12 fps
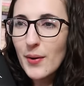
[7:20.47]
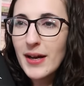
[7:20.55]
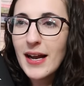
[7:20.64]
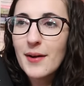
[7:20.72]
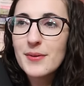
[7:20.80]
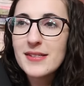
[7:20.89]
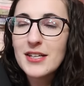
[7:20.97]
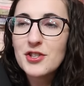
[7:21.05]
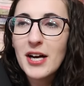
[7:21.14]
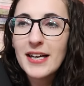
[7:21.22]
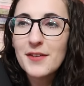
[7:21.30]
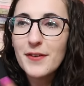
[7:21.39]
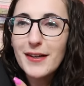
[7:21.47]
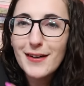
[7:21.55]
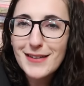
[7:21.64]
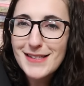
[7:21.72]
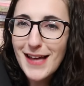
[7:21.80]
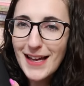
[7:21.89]
And I was like trying to figure
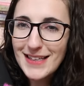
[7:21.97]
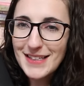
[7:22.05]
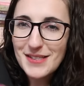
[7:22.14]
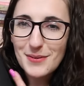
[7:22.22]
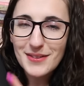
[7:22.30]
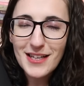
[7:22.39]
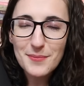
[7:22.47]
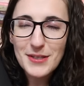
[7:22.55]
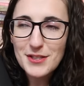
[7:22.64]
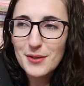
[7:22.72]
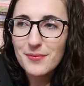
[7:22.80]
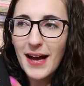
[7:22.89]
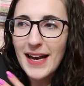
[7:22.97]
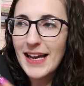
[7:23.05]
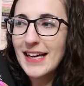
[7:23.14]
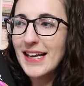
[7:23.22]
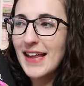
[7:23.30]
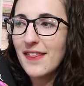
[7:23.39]
out this ending, so it led me to
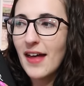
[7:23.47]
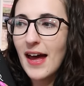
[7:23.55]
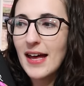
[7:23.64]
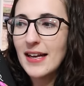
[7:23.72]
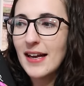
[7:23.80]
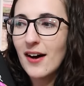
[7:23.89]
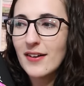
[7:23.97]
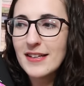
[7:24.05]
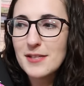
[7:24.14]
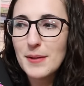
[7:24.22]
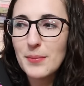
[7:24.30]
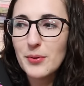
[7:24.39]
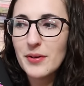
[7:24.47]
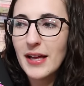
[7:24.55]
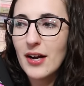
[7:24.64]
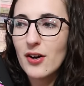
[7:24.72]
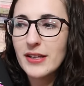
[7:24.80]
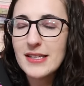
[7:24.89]
Reddit, and then all these people were
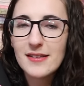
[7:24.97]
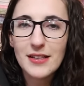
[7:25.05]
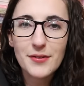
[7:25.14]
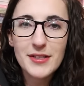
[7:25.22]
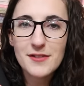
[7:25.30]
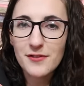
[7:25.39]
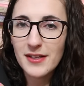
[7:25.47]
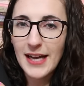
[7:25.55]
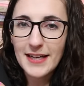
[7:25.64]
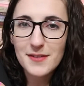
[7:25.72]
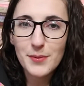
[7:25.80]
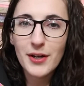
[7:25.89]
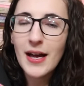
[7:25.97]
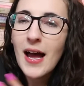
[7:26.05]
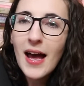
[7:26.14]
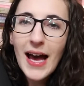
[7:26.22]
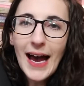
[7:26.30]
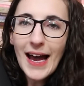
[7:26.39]
like all these theories for the next book.
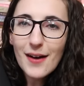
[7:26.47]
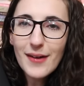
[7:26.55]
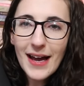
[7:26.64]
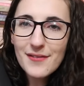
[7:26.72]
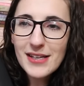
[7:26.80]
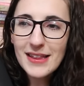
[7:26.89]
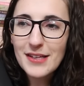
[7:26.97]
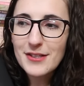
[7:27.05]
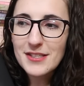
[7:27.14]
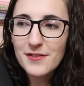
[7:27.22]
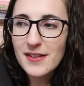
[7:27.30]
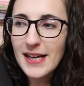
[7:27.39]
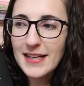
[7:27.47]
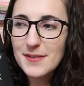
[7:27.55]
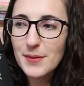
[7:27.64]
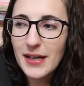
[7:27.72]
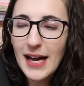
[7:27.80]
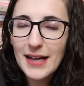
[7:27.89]
I don't have any theories for the next
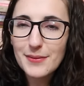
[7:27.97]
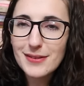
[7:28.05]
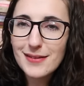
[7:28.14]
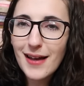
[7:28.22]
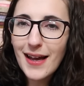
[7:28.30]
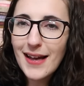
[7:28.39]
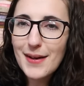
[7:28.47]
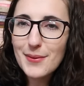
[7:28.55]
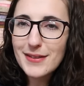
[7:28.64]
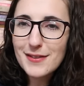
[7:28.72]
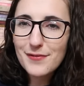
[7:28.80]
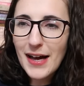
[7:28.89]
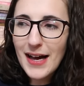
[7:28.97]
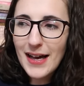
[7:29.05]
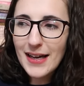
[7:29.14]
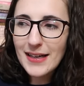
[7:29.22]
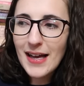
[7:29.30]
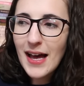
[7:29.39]
book. I was like, it was
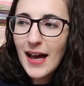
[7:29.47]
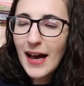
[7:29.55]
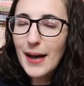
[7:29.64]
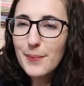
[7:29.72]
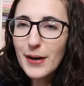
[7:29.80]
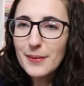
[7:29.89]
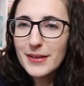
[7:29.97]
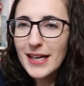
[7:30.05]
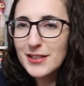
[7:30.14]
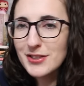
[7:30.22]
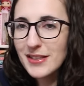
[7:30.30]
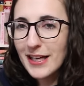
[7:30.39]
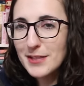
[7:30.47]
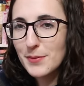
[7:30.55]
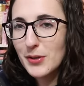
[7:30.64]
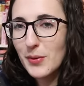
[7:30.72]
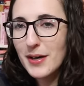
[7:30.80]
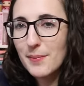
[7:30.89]
fine. I probably actually liked
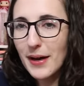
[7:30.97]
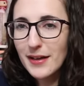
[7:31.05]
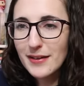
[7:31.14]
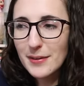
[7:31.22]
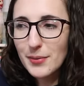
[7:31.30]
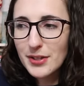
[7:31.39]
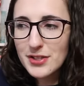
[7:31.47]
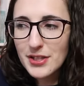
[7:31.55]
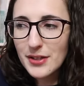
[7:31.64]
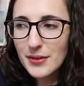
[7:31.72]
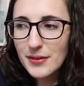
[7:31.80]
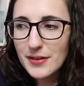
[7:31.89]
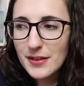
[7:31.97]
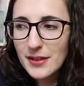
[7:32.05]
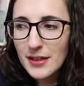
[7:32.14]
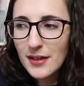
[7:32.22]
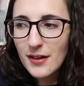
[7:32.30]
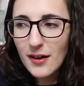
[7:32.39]
book 1 better than book 2,
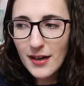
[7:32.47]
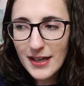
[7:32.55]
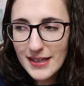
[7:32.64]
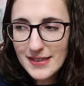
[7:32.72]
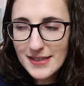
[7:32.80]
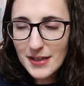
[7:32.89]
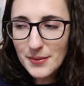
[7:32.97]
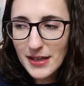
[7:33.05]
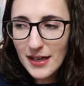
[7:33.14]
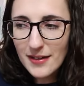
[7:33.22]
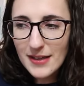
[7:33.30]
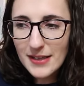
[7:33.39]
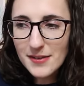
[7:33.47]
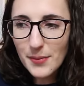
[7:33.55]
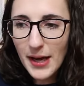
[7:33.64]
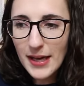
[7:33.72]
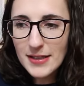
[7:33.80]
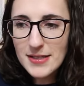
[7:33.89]
honestly, with how things
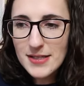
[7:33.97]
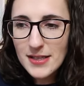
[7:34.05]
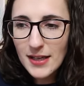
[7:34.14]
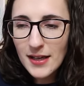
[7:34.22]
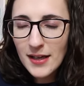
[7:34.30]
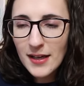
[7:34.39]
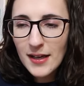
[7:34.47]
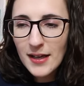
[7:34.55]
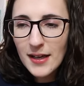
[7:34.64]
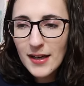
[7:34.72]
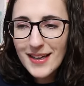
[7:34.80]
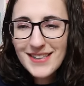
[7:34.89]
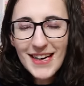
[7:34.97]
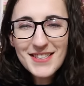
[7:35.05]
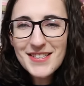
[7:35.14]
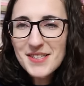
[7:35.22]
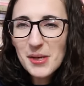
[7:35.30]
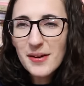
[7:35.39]
went. Because I
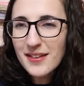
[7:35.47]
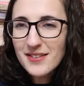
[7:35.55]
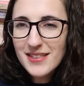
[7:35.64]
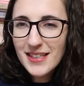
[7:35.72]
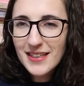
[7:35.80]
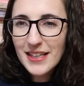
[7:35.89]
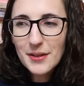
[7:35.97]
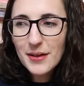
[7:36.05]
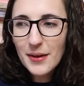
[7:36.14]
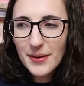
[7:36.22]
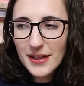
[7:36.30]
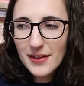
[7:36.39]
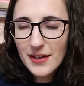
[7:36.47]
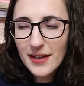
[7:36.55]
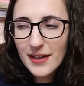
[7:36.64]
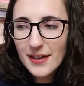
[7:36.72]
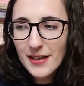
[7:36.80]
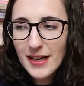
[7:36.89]
just don't understand the hero
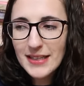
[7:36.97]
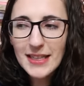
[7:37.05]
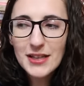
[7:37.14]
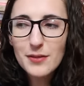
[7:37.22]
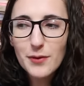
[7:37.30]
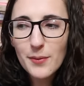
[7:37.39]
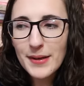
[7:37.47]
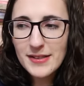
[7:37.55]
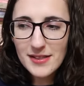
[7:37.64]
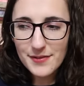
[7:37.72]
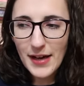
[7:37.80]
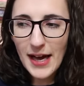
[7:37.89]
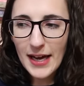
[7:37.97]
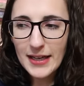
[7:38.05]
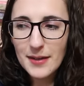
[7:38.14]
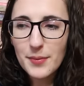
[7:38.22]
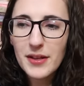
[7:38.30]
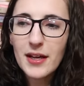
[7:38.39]
either. And, like, the romance is
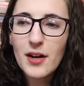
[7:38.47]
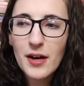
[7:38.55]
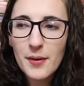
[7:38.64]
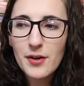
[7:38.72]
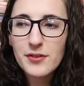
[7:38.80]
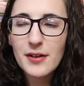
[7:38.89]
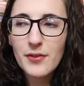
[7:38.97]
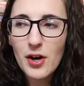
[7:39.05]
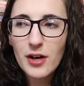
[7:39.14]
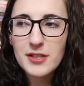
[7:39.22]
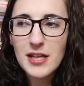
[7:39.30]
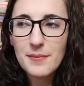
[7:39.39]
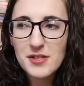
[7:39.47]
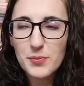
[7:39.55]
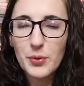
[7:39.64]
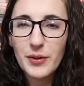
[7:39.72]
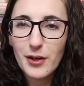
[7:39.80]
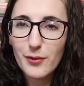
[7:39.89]
fine. But, like, I also have a hard time
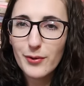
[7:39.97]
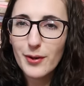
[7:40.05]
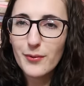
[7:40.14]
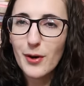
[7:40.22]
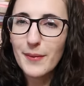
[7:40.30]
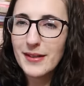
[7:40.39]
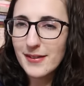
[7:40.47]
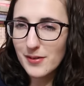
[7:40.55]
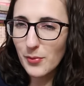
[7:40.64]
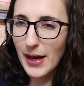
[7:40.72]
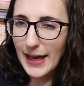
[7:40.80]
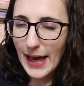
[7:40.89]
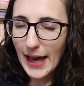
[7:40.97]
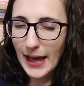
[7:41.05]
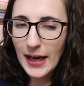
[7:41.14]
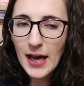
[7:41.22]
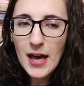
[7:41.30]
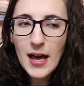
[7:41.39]
swooning over a romance that's
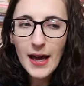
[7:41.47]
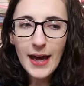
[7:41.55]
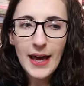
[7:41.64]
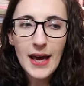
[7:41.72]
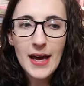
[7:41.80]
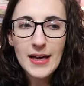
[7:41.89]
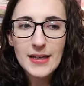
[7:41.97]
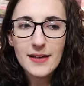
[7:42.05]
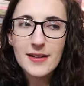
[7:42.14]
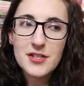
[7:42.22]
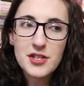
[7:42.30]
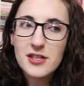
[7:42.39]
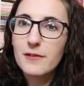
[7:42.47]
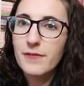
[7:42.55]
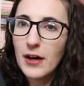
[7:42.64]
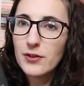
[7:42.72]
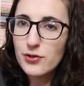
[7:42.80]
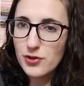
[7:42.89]
YA. And this just
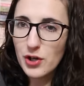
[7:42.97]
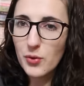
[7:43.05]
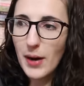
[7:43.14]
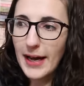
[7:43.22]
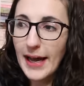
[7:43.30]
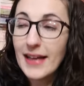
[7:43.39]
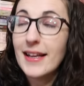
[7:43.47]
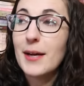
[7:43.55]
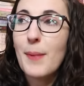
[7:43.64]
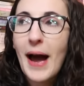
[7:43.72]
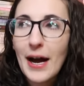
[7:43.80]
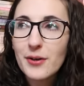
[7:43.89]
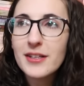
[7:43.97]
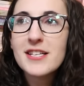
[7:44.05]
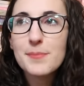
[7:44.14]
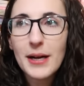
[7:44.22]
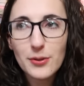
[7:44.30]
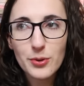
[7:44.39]
felt so YA. Like,
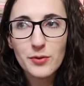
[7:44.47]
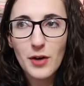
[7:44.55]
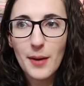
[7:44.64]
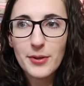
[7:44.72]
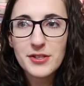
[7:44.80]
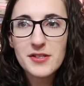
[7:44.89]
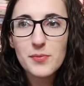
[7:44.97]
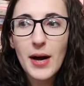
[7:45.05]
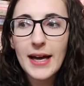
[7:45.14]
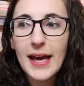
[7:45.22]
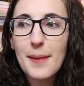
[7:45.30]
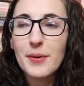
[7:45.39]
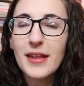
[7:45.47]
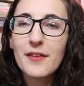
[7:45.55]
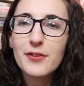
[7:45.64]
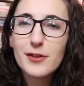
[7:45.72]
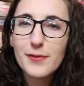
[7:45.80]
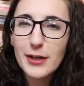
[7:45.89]
Powerless by Lauren Roberts is YA, but
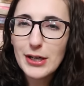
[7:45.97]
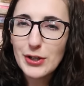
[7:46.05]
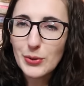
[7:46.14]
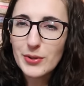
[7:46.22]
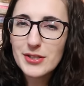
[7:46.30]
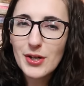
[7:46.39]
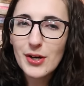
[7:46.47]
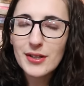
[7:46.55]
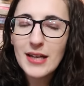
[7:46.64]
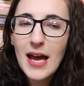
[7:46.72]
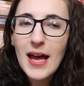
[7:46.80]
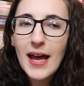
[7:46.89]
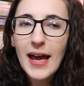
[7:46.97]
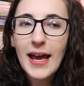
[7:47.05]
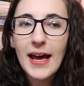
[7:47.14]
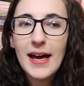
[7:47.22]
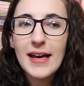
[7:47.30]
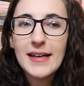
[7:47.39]
that feels very new adult.
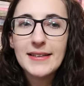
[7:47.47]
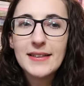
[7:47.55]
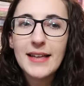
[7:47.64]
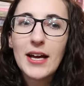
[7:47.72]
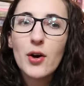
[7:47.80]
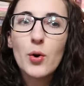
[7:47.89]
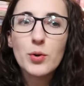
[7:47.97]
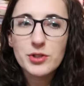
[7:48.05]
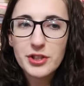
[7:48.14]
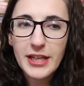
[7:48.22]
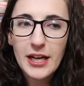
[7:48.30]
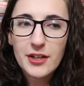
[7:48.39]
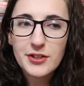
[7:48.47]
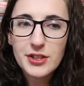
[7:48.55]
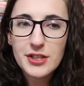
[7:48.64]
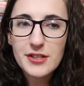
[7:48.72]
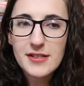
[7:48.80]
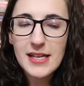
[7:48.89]
And, like, older
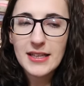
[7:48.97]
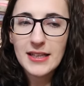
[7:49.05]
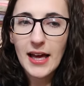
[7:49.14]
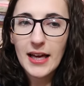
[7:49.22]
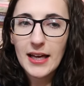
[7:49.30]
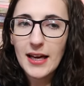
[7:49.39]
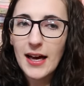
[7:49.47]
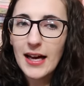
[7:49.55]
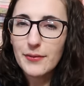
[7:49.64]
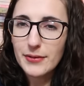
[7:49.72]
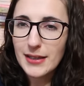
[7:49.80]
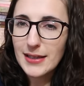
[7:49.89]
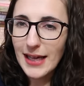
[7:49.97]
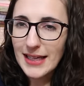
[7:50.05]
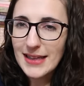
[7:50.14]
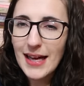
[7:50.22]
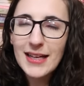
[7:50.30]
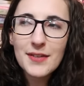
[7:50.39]
characters. And, like, I really like
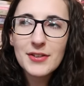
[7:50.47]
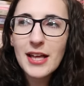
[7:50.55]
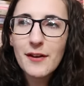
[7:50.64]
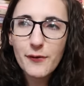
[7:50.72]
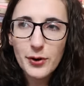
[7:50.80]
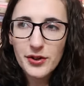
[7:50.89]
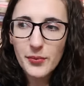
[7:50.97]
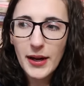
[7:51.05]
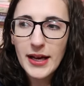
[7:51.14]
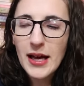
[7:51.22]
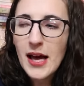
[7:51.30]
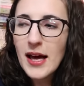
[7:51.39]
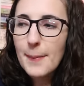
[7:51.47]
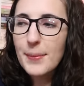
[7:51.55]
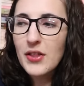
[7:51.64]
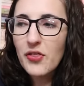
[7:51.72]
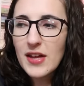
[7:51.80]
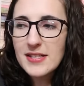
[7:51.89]
that. And even, like, Fourth Wing.
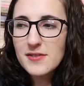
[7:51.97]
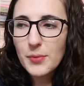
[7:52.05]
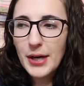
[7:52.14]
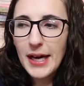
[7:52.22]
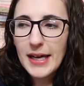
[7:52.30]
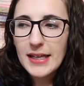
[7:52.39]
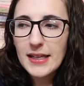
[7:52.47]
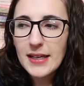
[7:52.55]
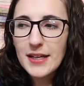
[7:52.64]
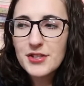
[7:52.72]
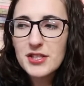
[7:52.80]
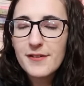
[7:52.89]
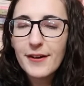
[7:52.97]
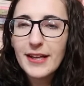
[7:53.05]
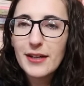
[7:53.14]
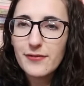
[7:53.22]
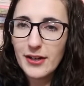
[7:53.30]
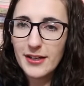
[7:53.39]
But this one, it just felt,
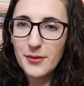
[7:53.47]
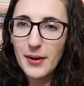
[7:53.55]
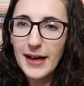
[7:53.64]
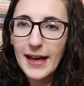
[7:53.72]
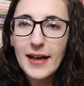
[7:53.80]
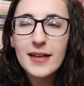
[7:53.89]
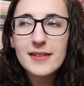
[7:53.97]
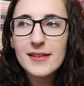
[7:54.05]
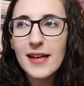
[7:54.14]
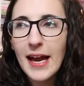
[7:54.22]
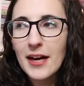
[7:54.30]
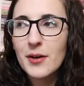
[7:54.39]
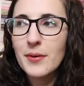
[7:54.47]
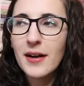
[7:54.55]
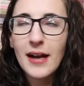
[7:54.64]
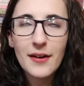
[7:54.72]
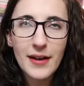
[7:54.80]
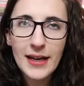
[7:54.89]
like, very YA. Because of the heroine and
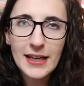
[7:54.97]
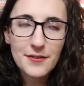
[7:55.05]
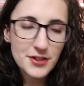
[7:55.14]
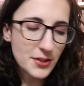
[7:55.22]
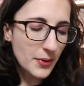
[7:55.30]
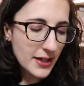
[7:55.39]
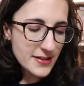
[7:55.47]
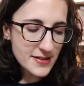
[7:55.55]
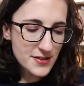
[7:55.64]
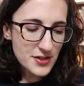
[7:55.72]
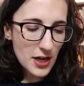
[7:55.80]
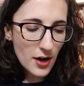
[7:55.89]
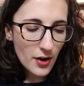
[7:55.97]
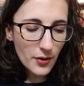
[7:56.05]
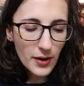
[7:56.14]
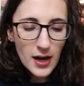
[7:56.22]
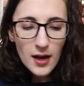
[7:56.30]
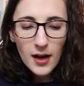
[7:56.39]
how naive she was. So...